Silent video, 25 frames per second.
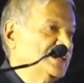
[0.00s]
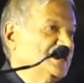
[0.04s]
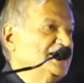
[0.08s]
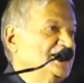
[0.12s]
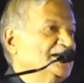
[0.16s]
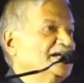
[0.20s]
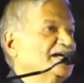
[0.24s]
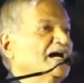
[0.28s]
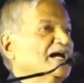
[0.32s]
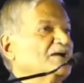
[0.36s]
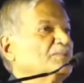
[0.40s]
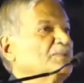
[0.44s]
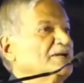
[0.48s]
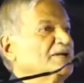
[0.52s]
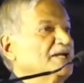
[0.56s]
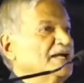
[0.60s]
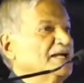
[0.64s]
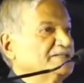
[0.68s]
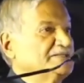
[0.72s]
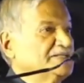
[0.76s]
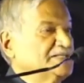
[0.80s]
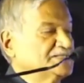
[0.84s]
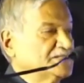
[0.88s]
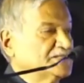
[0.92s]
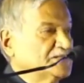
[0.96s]

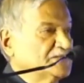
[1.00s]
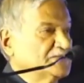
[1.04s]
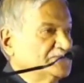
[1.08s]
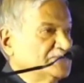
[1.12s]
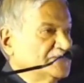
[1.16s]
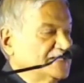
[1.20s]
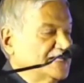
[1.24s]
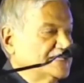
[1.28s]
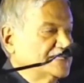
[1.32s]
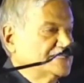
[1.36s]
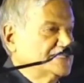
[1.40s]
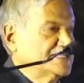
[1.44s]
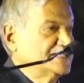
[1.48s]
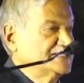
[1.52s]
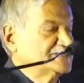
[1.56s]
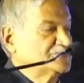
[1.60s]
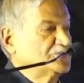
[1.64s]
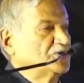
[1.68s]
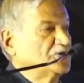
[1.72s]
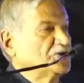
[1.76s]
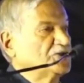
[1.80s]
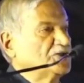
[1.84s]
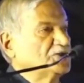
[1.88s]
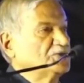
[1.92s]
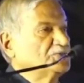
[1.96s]
decarbonization of energy.
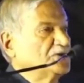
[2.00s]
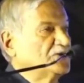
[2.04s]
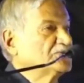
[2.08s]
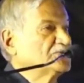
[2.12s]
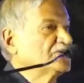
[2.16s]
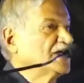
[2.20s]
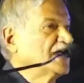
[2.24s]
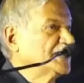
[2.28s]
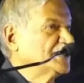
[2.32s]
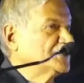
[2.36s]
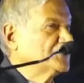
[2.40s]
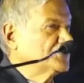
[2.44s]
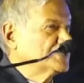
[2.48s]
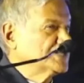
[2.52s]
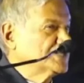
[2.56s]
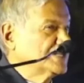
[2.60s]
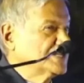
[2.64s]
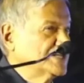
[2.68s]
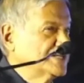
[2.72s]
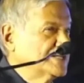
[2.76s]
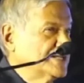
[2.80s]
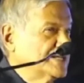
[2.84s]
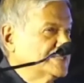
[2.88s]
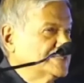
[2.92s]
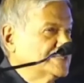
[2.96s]
He's talking about
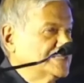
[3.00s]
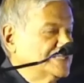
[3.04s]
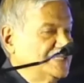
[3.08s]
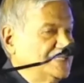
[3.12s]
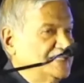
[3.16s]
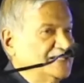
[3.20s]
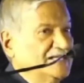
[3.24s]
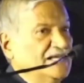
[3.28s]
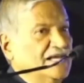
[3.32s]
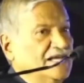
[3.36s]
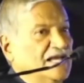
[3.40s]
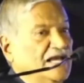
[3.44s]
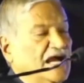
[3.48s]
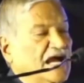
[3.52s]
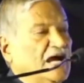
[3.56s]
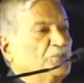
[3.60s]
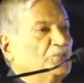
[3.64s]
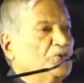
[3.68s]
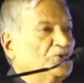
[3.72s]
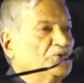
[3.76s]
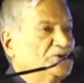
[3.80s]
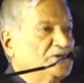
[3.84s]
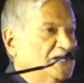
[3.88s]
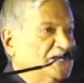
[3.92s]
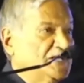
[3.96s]
hydrogen energy,
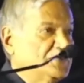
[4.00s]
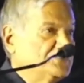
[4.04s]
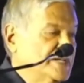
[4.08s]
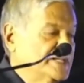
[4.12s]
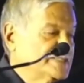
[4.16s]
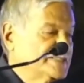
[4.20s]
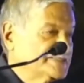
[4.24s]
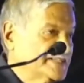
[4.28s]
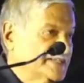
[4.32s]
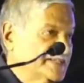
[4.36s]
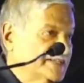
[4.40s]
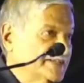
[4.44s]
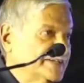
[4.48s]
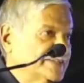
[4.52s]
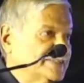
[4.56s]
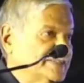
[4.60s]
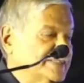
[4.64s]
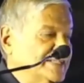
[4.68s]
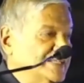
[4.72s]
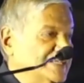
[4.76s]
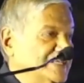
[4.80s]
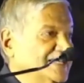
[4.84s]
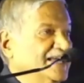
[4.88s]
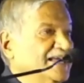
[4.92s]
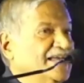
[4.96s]
ammonia-based
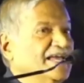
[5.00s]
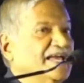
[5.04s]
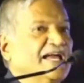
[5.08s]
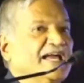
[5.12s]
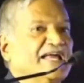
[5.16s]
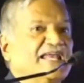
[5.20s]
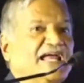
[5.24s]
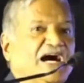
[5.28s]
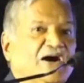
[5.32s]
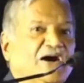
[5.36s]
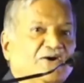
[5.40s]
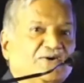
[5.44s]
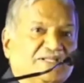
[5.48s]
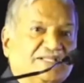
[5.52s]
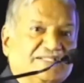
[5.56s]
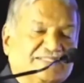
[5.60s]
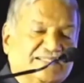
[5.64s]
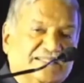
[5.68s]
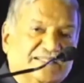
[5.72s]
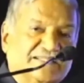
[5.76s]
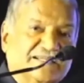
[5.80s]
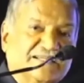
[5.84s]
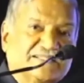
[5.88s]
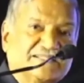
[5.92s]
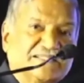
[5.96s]
energy, and how
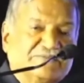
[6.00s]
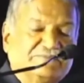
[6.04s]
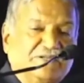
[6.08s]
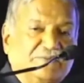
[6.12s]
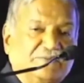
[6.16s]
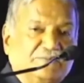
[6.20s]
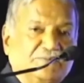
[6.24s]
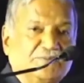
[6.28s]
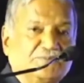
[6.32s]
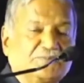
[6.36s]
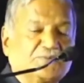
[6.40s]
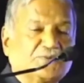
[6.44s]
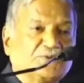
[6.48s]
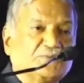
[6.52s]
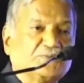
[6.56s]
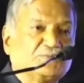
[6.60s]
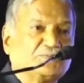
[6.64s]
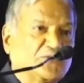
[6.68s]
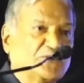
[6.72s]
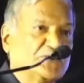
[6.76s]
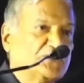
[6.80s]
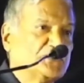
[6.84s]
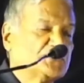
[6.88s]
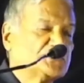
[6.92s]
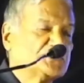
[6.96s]
this energy will be
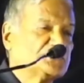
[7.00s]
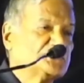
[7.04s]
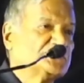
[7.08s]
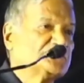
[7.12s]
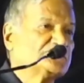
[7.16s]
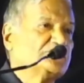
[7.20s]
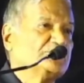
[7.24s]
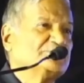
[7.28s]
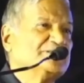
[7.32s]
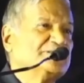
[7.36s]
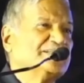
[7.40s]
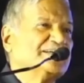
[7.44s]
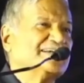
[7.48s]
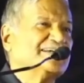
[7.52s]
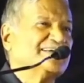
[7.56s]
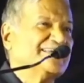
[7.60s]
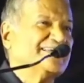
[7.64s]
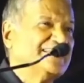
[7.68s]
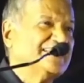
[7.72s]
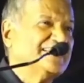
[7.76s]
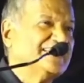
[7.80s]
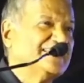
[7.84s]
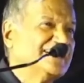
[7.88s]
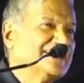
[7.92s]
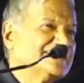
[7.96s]
produced, which will be the
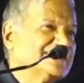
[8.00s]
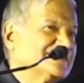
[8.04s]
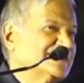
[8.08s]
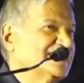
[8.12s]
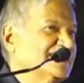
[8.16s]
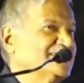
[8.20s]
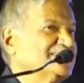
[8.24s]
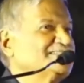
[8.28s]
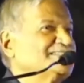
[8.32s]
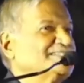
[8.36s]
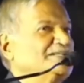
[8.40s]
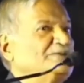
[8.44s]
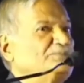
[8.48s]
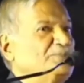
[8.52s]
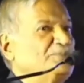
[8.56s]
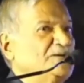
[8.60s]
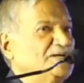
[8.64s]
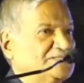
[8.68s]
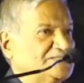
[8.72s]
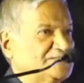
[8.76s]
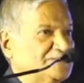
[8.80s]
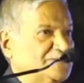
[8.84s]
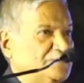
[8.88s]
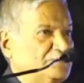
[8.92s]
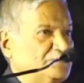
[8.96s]
cleanest and
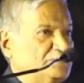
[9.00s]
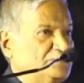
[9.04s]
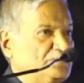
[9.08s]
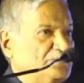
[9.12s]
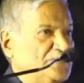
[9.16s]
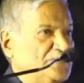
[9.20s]
cheapest.